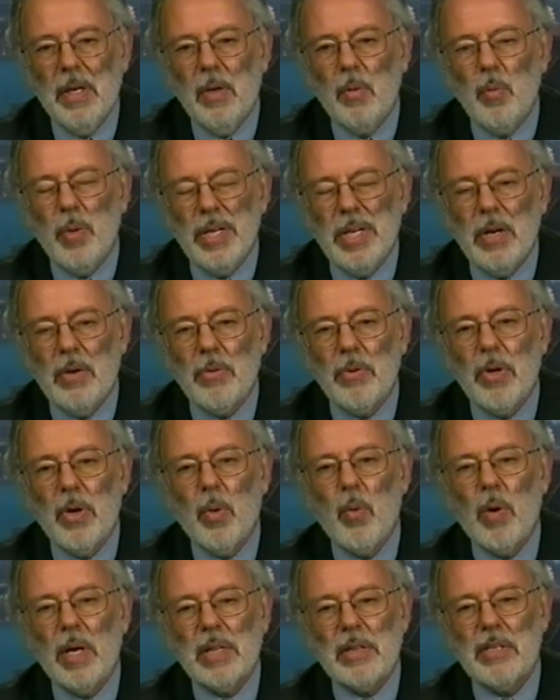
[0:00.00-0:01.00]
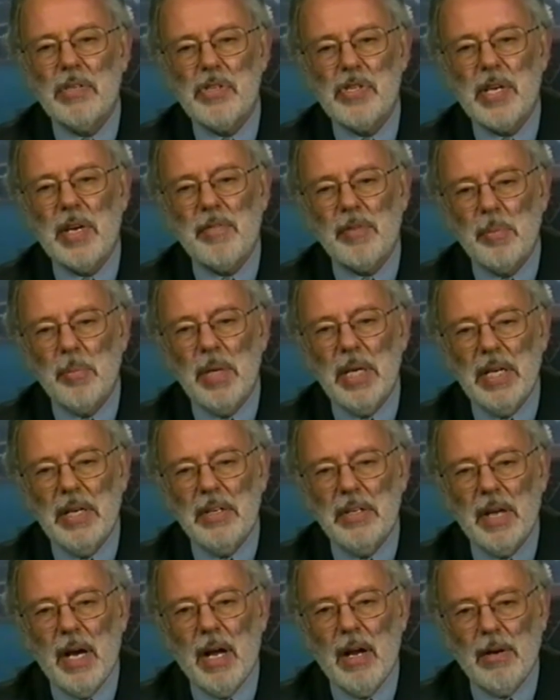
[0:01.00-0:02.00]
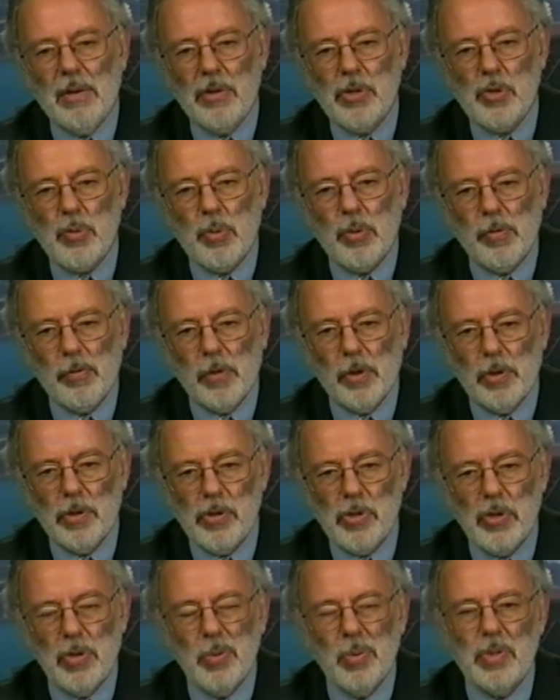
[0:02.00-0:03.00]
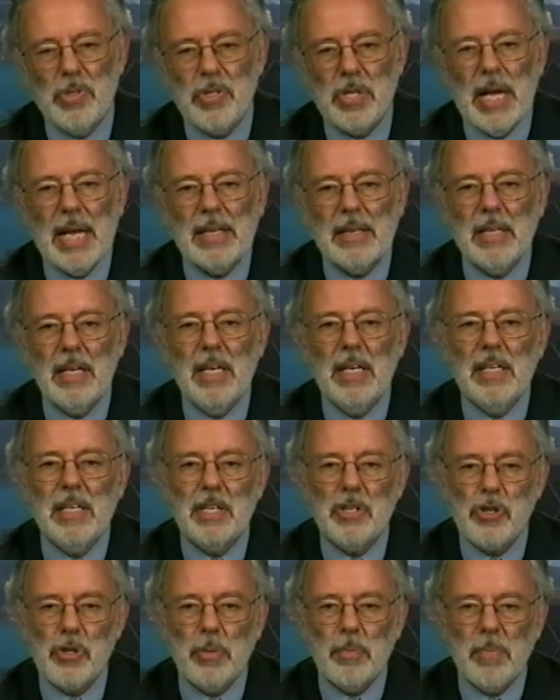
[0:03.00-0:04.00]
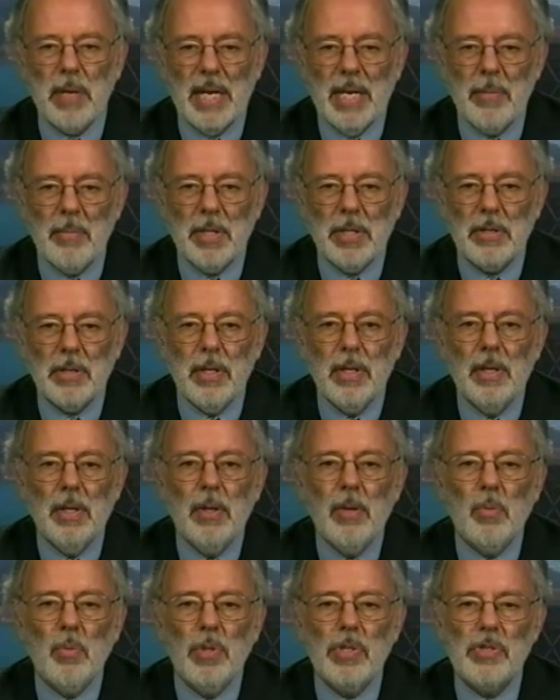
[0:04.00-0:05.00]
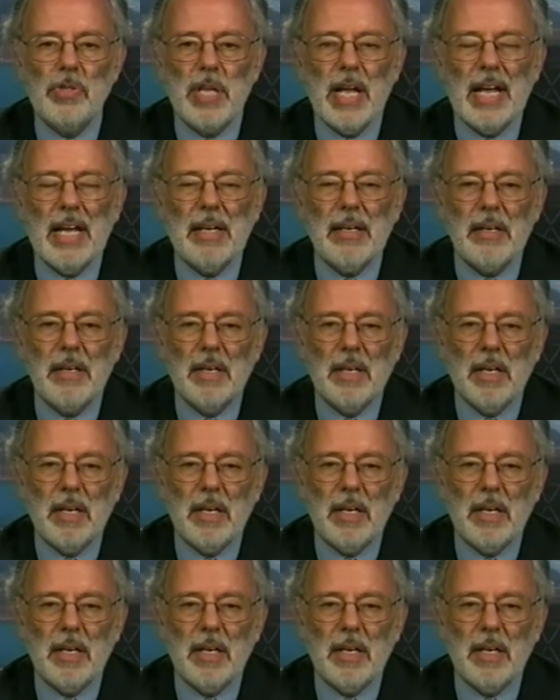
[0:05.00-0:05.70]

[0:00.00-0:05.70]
We don't know what the $7 million refers to. Was that the initial payment? Was that...